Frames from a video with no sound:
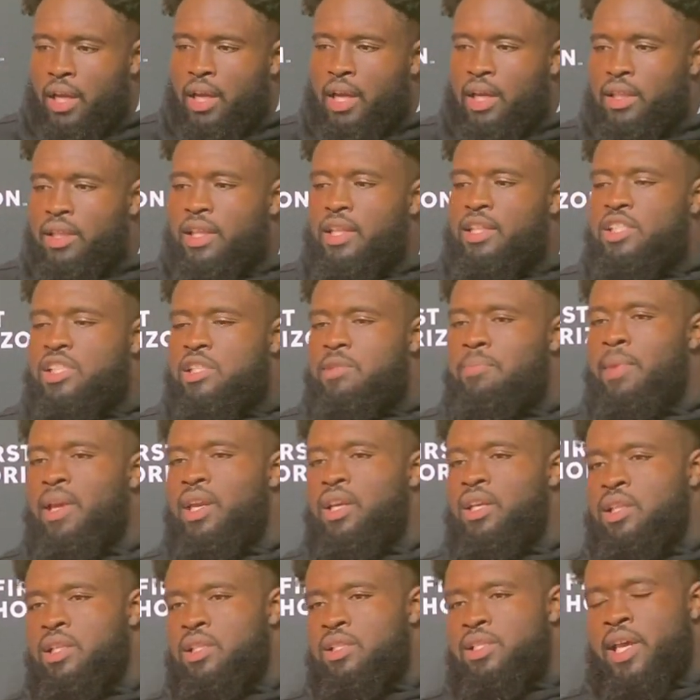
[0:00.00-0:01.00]
And then just
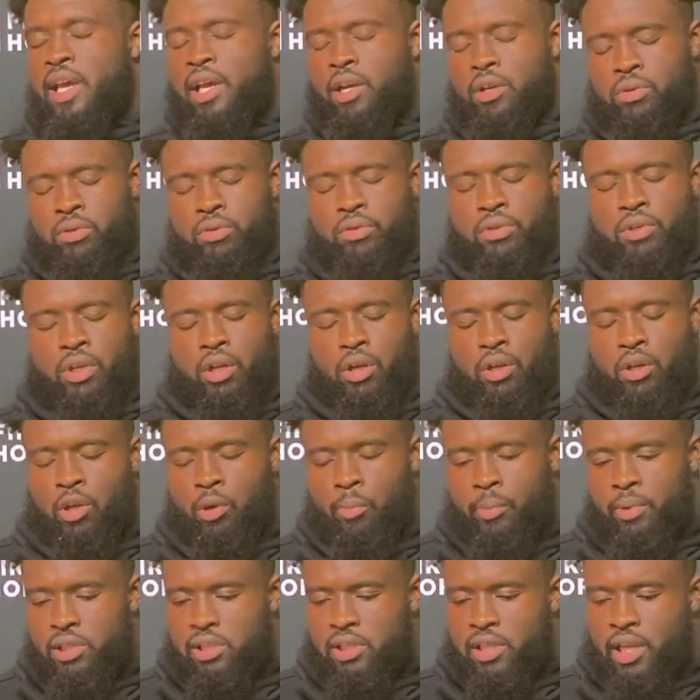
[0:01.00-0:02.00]
making the tackle, you know, no
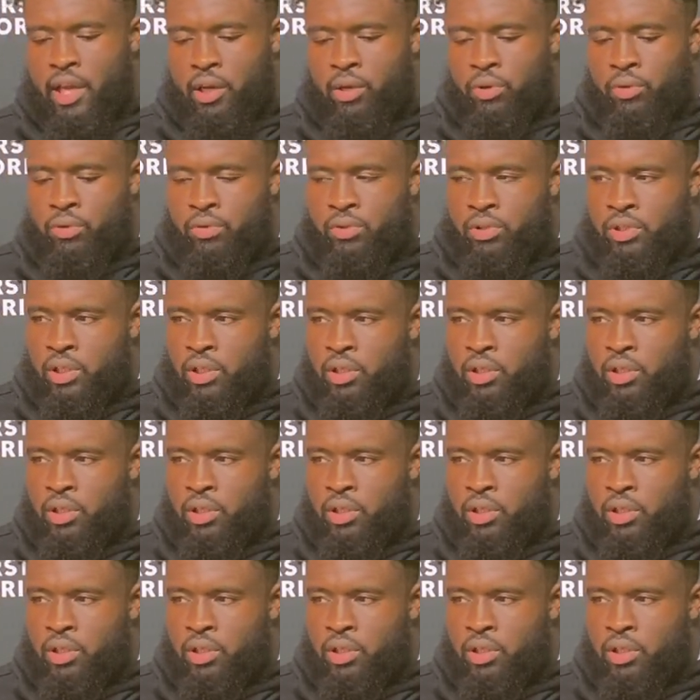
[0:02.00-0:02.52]
missed tackles.